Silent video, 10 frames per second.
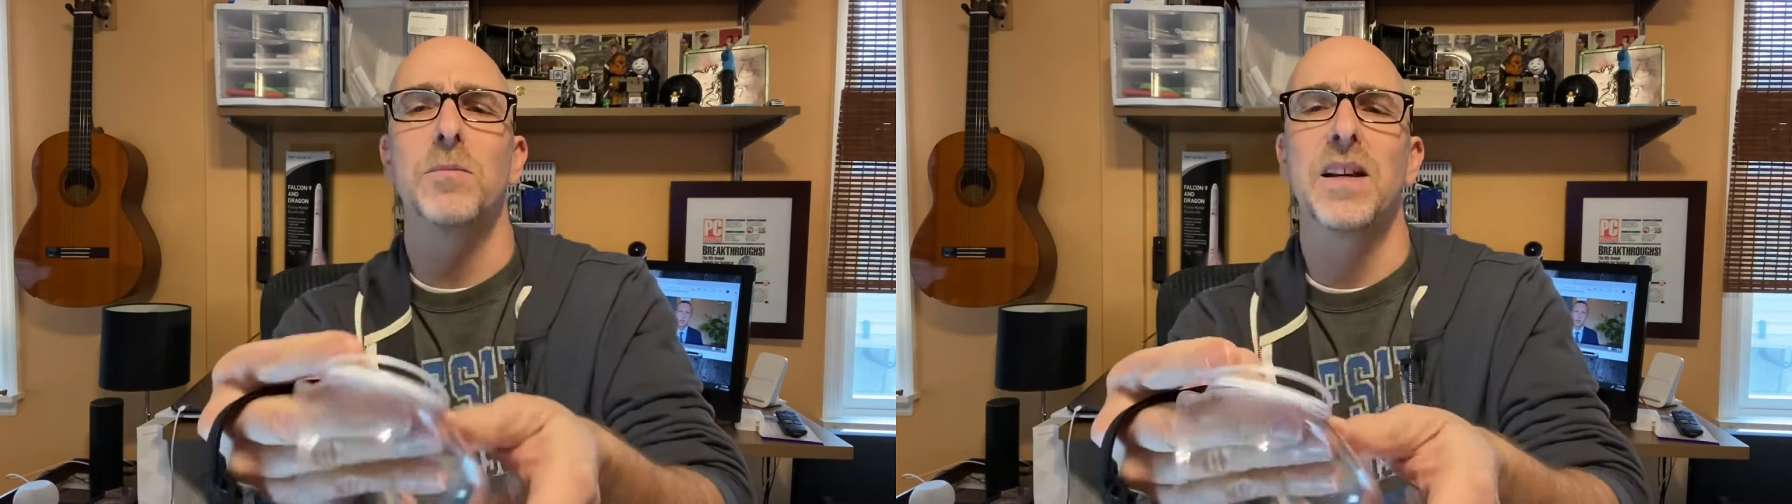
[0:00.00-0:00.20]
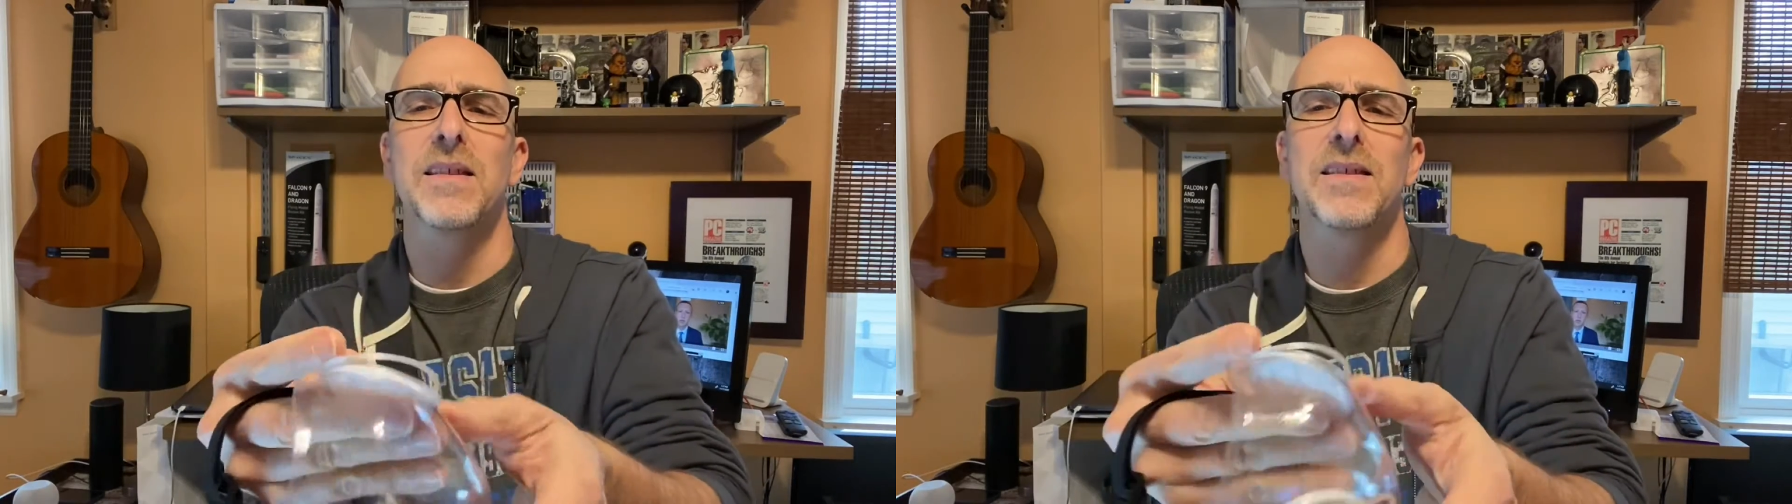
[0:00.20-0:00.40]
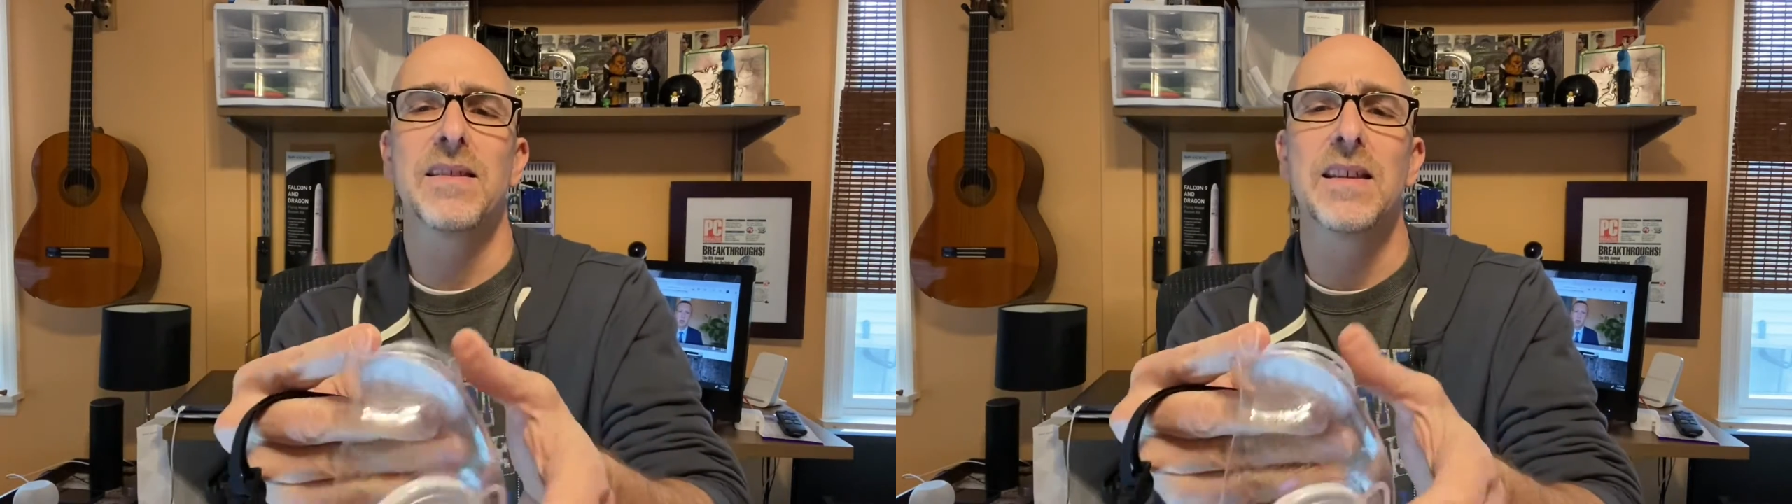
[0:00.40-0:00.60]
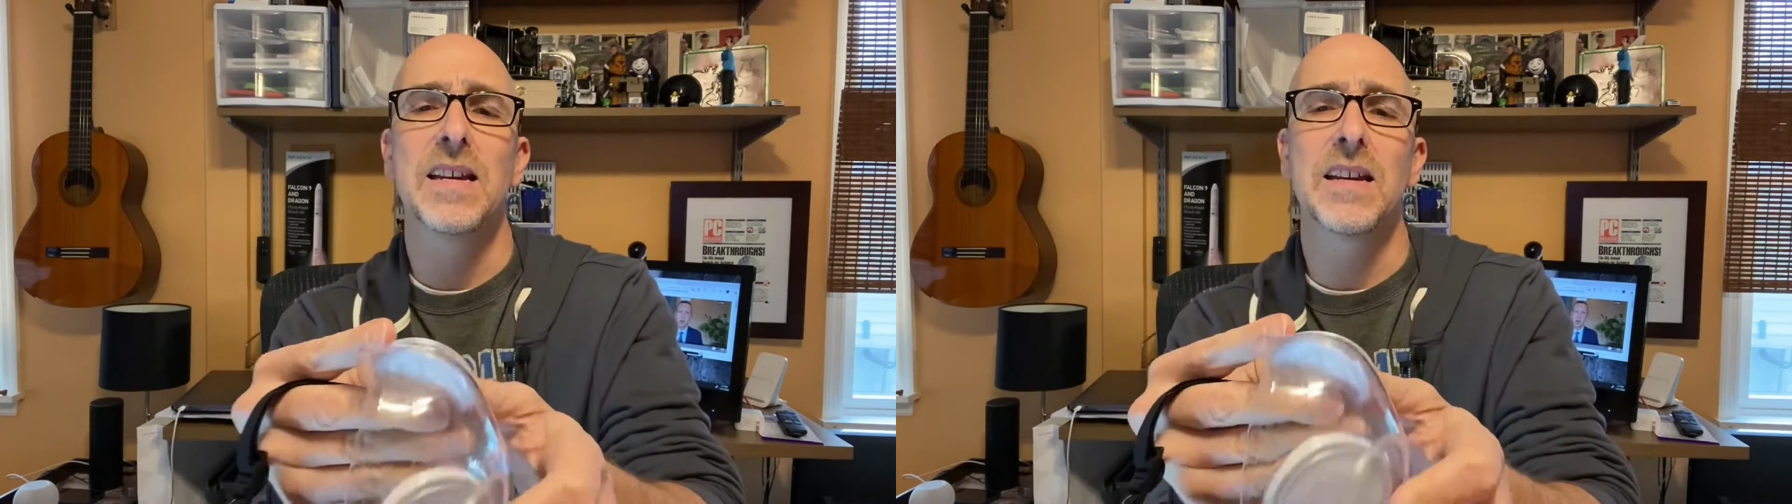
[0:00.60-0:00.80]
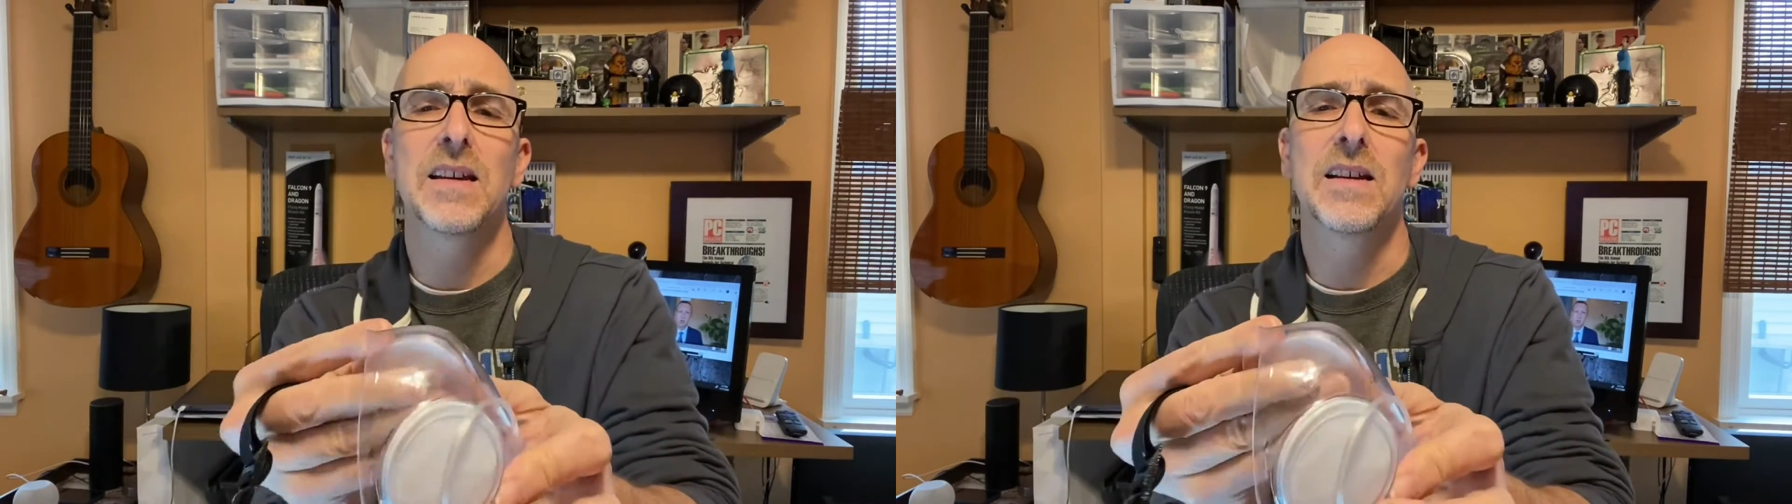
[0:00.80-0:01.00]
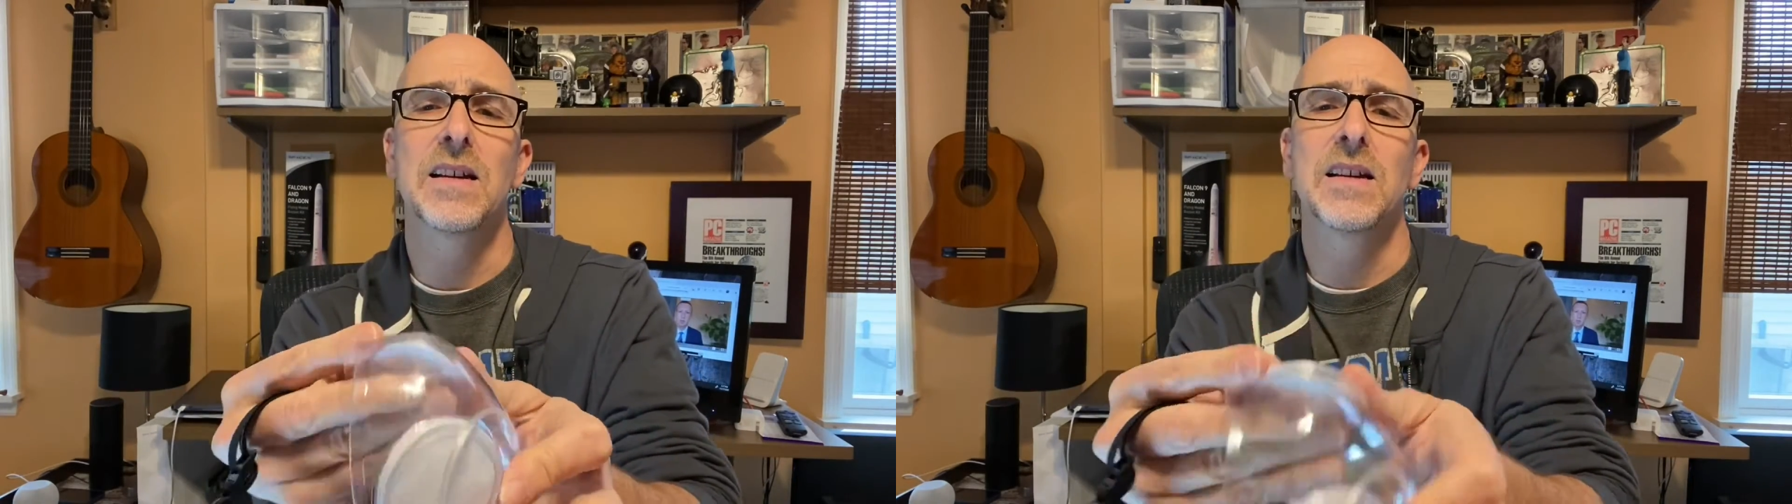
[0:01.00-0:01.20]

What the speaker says: but I think